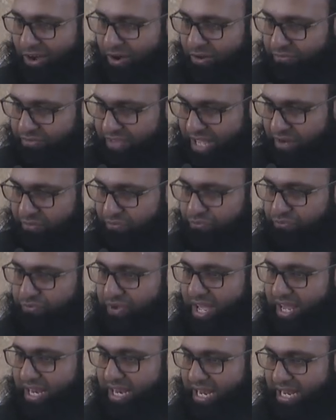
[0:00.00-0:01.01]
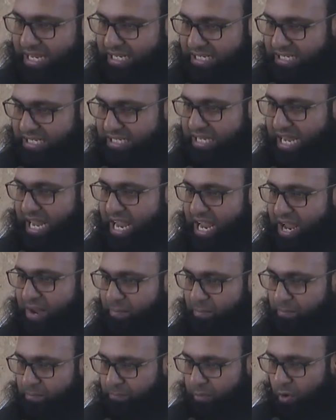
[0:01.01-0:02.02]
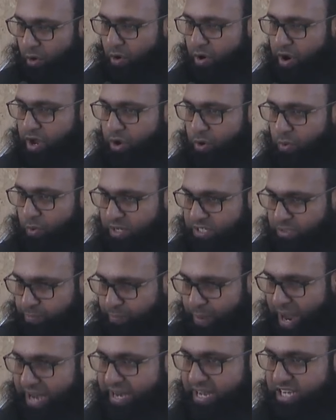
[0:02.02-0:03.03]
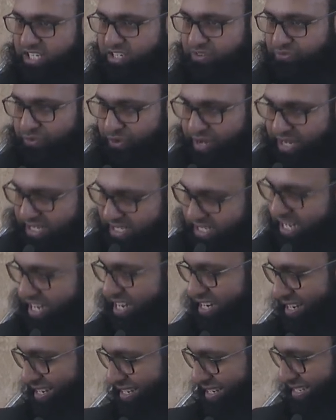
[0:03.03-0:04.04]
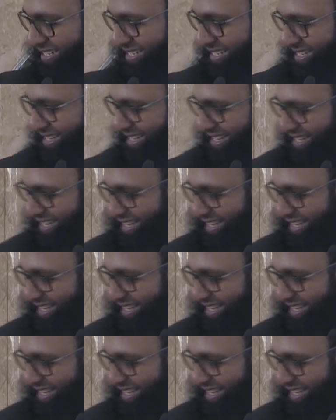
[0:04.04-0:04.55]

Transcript: of that very same boy who was banished for his sins.